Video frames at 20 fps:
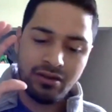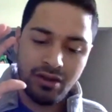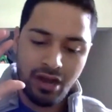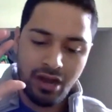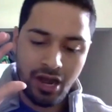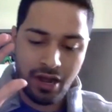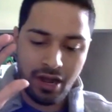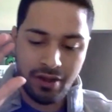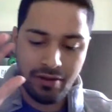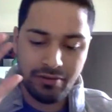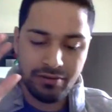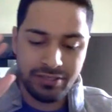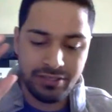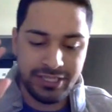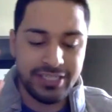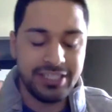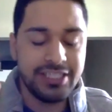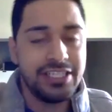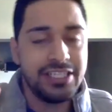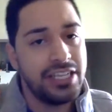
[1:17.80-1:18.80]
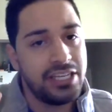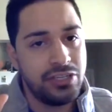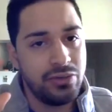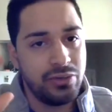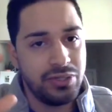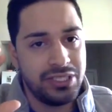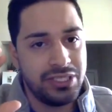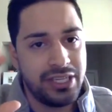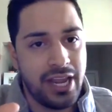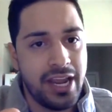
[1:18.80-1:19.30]
uh, sentences that she
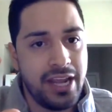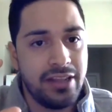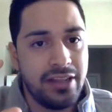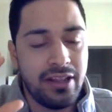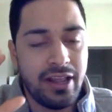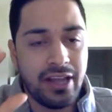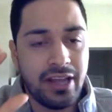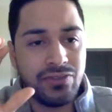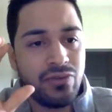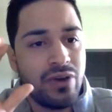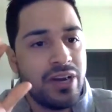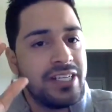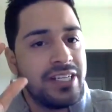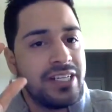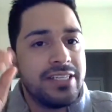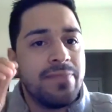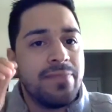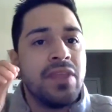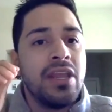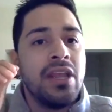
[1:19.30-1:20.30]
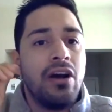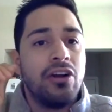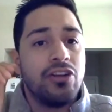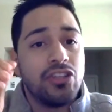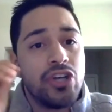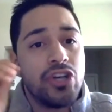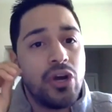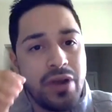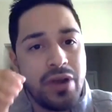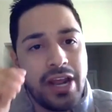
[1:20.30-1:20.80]
was saying, last phrases on
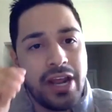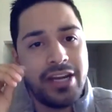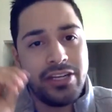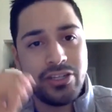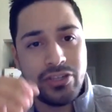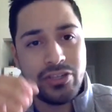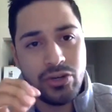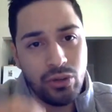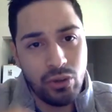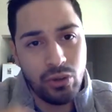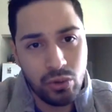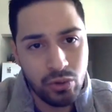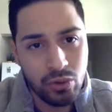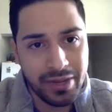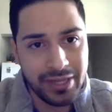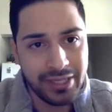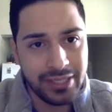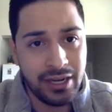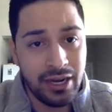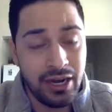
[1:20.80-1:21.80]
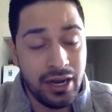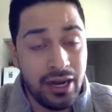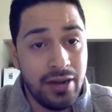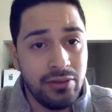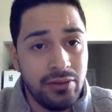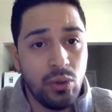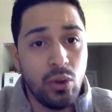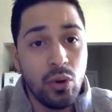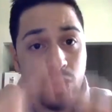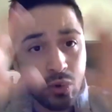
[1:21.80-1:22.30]
donating to your local bit uh,
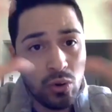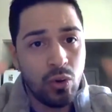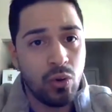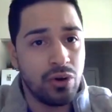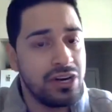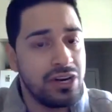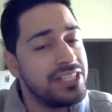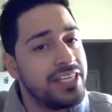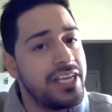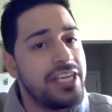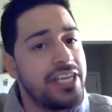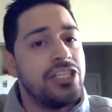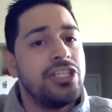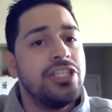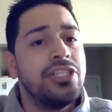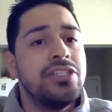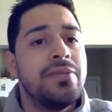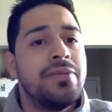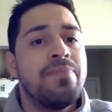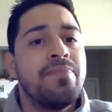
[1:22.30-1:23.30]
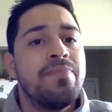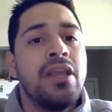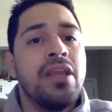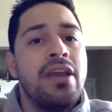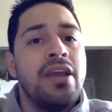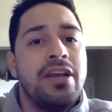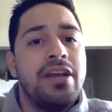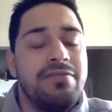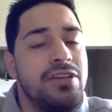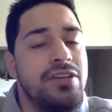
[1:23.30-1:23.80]
local organizations,
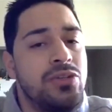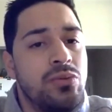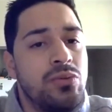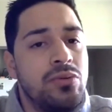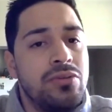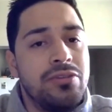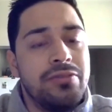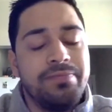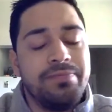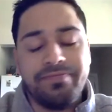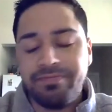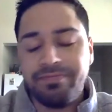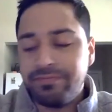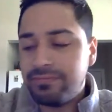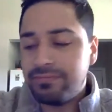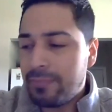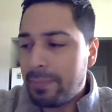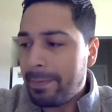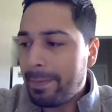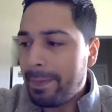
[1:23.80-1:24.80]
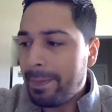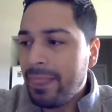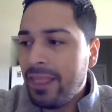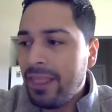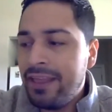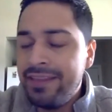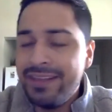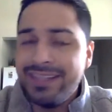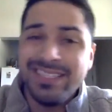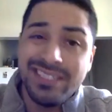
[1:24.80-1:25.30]
individuals.
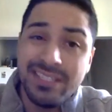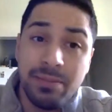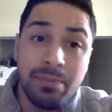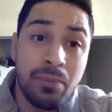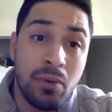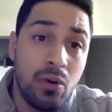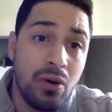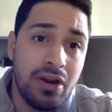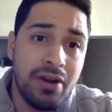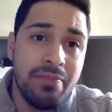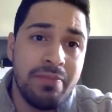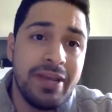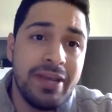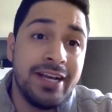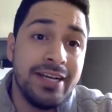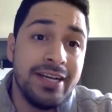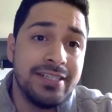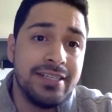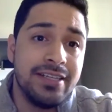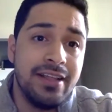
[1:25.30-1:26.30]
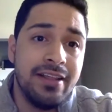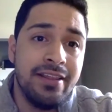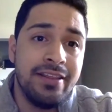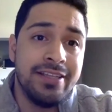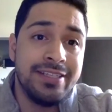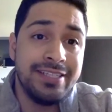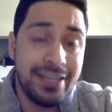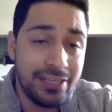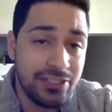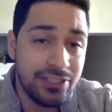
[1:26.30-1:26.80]
This is important because the
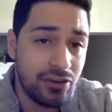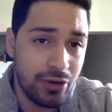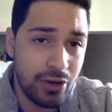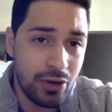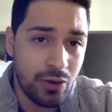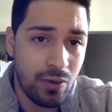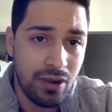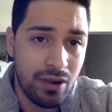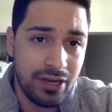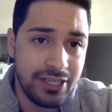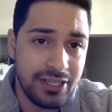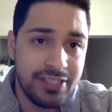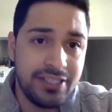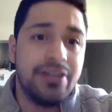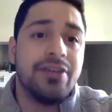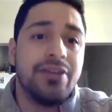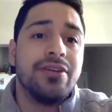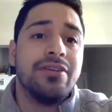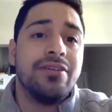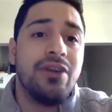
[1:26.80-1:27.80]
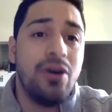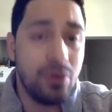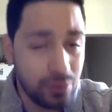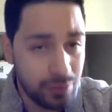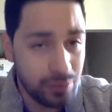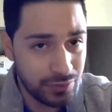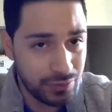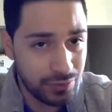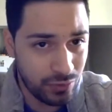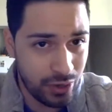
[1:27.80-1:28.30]
Dennis R. Neill Equality Center,
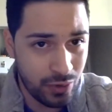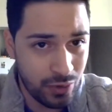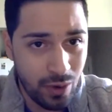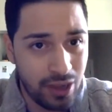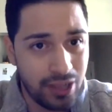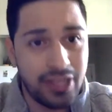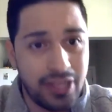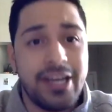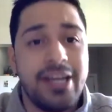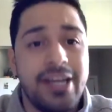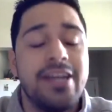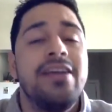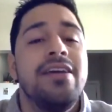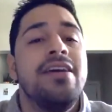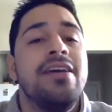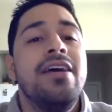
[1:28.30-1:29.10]
Oklahoma for Equality,